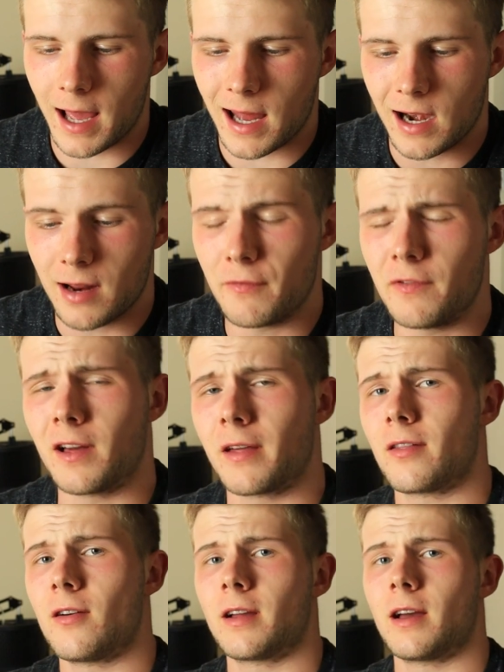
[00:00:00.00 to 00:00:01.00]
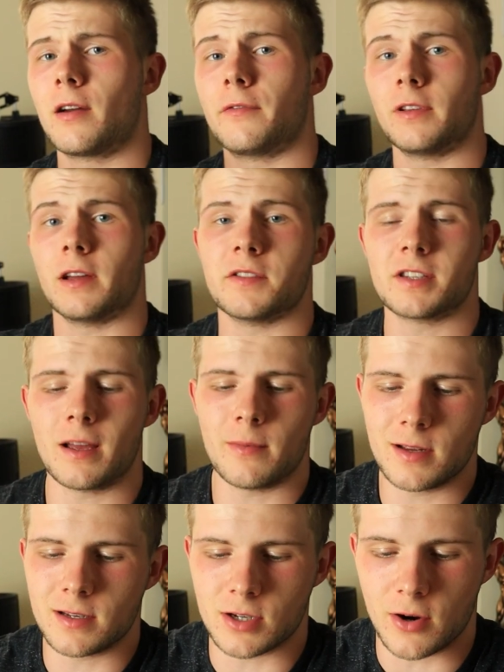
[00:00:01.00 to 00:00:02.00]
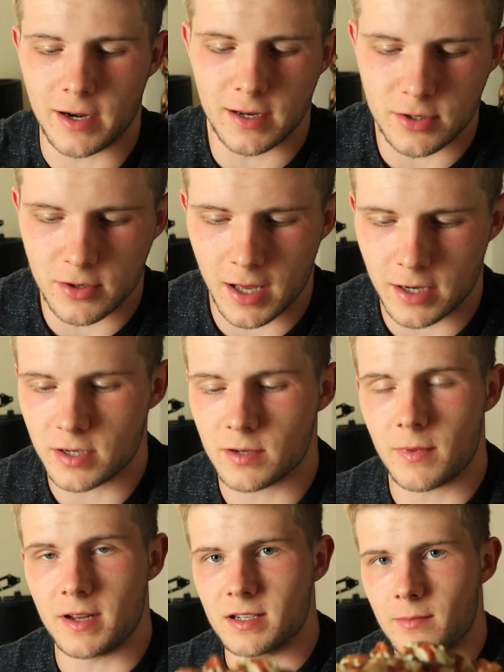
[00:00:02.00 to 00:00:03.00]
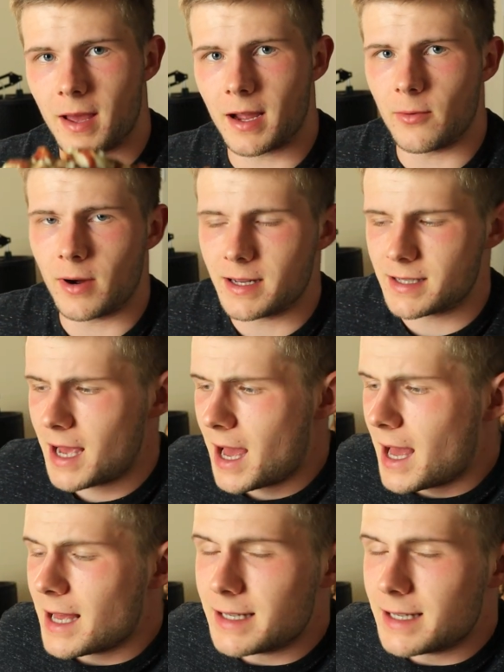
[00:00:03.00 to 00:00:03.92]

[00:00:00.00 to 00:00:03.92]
and I didn't feel like throwing out a fillet of salmon, so I didn't do that. Just made some egg whites.